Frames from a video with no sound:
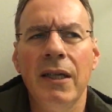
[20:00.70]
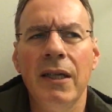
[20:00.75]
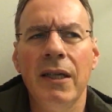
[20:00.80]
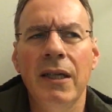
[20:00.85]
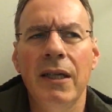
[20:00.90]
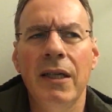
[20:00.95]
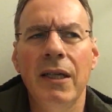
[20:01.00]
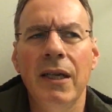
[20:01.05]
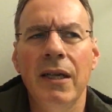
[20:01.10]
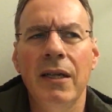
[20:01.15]

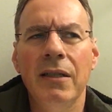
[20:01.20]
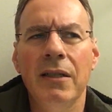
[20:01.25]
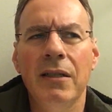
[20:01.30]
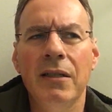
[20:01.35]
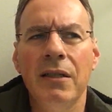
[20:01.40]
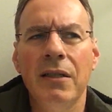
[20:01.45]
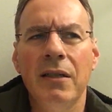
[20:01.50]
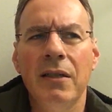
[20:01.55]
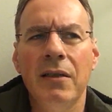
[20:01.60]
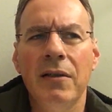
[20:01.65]
he
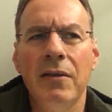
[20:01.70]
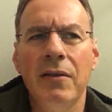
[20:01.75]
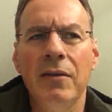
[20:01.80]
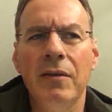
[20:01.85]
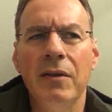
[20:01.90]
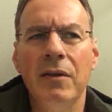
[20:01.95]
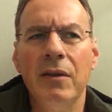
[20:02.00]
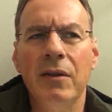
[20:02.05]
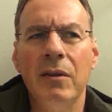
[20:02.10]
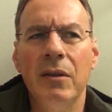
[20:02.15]
has an
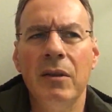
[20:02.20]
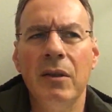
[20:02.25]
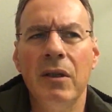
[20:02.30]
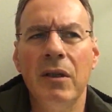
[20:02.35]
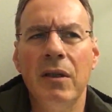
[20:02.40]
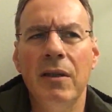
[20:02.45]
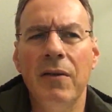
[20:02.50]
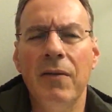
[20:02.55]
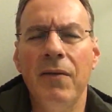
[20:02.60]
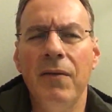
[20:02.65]

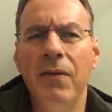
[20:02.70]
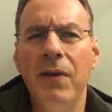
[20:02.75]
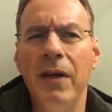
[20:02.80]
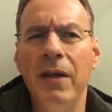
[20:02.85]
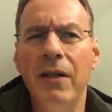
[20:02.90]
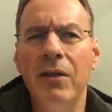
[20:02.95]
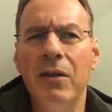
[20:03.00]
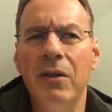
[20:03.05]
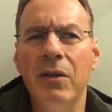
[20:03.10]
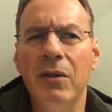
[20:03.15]

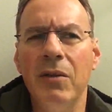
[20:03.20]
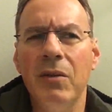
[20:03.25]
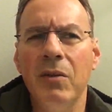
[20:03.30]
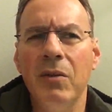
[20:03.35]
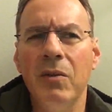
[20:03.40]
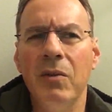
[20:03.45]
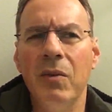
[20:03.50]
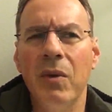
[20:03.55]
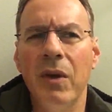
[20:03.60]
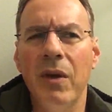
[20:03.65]
effect
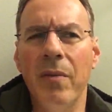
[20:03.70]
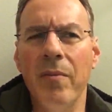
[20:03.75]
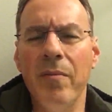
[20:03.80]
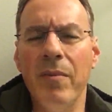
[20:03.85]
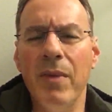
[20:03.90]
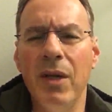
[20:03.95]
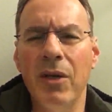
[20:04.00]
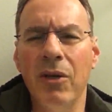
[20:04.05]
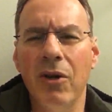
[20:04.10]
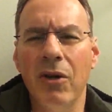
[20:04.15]
with a
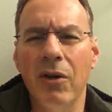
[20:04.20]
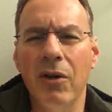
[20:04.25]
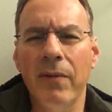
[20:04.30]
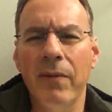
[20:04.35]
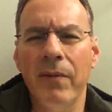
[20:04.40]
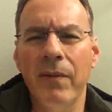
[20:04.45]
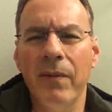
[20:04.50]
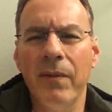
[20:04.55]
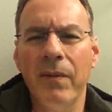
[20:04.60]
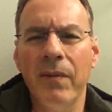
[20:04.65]
mirror.
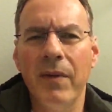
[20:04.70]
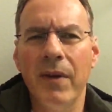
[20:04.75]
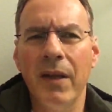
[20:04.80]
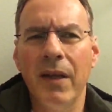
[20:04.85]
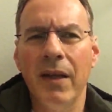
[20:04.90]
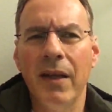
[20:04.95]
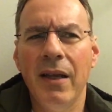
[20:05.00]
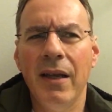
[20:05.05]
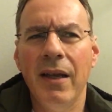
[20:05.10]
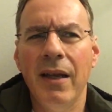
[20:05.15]

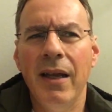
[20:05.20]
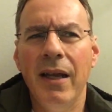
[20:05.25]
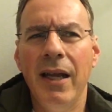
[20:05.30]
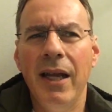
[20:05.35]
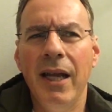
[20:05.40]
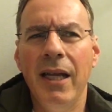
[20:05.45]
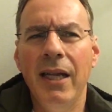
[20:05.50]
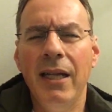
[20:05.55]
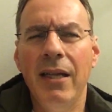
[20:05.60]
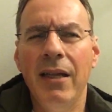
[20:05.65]

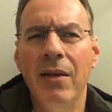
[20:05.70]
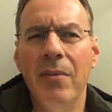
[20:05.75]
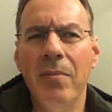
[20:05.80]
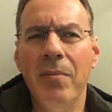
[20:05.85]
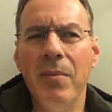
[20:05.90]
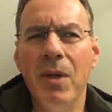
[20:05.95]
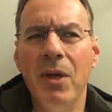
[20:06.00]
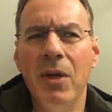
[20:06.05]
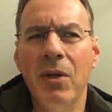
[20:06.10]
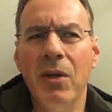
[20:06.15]
And in the
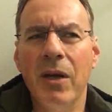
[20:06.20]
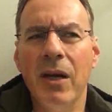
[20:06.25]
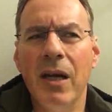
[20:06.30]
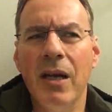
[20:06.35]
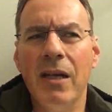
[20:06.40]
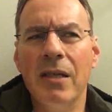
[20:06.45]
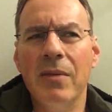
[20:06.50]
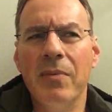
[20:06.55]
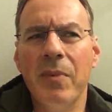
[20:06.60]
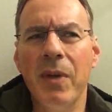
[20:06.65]
mirror
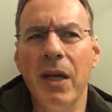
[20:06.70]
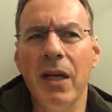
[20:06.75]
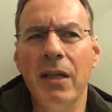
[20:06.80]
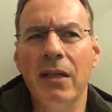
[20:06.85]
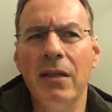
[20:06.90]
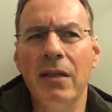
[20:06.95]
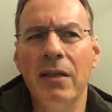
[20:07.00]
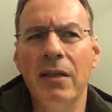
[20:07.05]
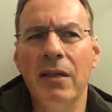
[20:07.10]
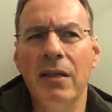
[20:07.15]

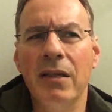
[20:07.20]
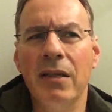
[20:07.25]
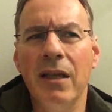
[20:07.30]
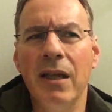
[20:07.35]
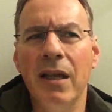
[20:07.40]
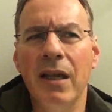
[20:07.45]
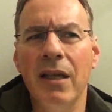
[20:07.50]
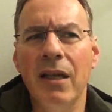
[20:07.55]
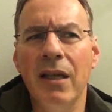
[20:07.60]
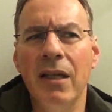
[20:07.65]
aspect,
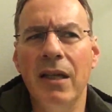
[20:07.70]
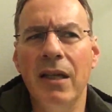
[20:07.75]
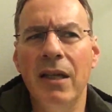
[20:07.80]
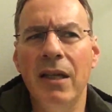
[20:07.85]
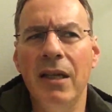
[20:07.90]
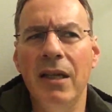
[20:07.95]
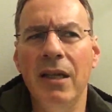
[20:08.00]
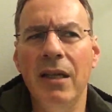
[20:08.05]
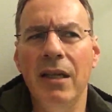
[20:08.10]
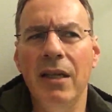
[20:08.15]
that
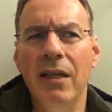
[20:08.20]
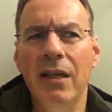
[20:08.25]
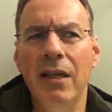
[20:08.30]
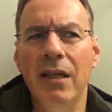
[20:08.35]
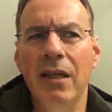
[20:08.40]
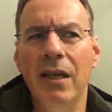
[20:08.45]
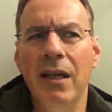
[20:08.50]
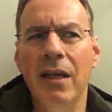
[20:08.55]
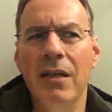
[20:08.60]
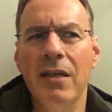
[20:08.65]
he
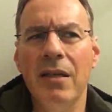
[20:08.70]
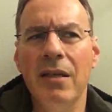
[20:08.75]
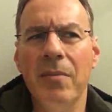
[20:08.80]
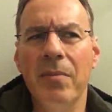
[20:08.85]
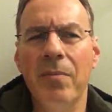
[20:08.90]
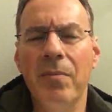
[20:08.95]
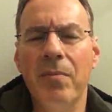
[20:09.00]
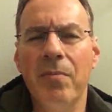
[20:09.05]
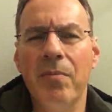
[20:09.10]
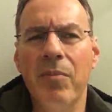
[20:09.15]
ends up
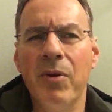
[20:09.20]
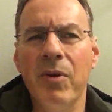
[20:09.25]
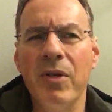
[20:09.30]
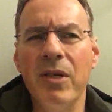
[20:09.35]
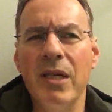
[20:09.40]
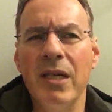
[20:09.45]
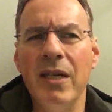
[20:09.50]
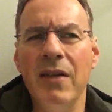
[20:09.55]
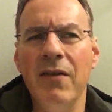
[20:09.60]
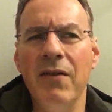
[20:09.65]

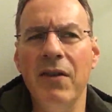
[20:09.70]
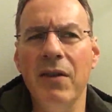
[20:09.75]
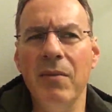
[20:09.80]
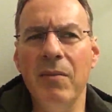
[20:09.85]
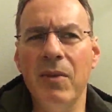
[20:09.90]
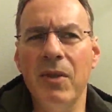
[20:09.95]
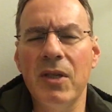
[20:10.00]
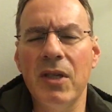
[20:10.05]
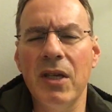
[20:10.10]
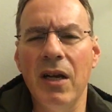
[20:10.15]
perceiving
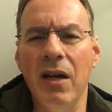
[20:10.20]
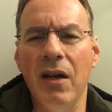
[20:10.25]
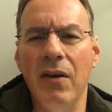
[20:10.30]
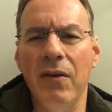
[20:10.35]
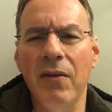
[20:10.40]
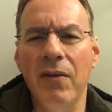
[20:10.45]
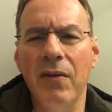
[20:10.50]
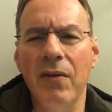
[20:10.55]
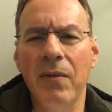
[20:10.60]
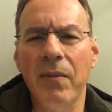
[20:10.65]

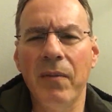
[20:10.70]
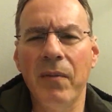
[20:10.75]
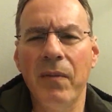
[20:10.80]
himself,